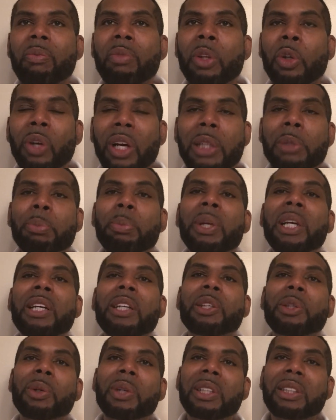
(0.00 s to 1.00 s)
You got to speak
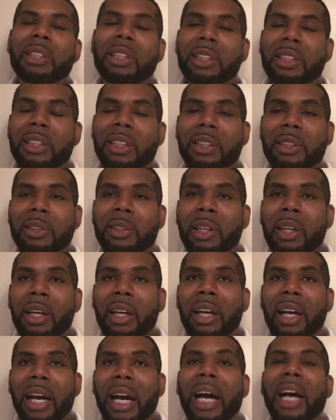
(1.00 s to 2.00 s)
into existence,
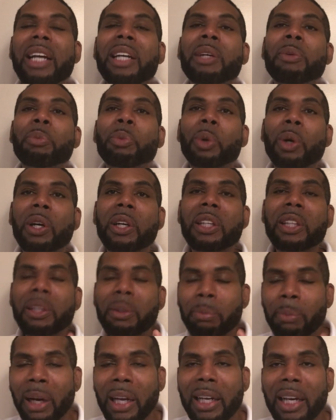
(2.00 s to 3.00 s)
I am worthy.
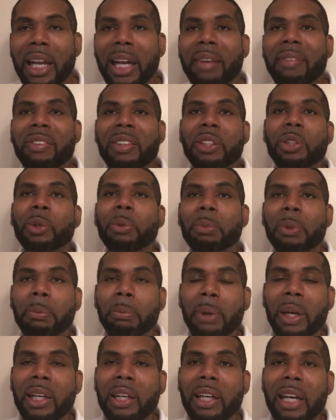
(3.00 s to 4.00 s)
My life is going to be
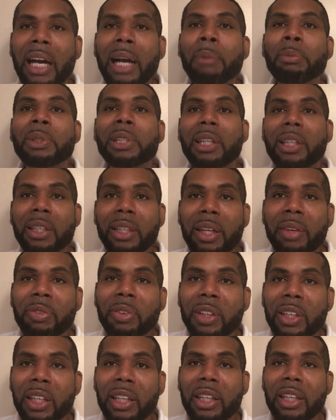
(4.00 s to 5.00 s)
better. I'm
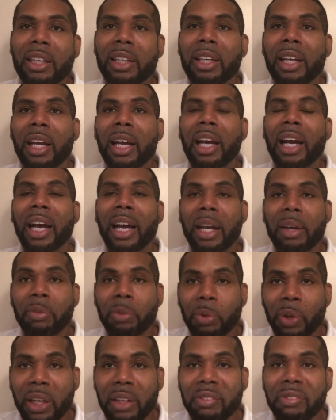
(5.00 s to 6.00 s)
significant. I have
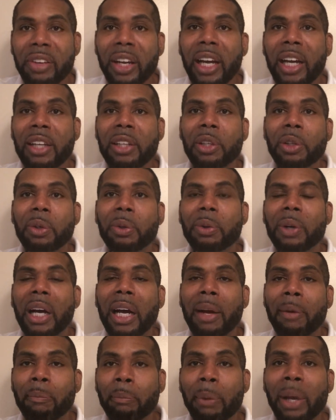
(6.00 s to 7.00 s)
great value.
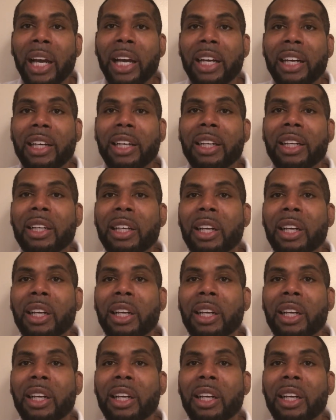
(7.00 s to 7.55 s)
I matter.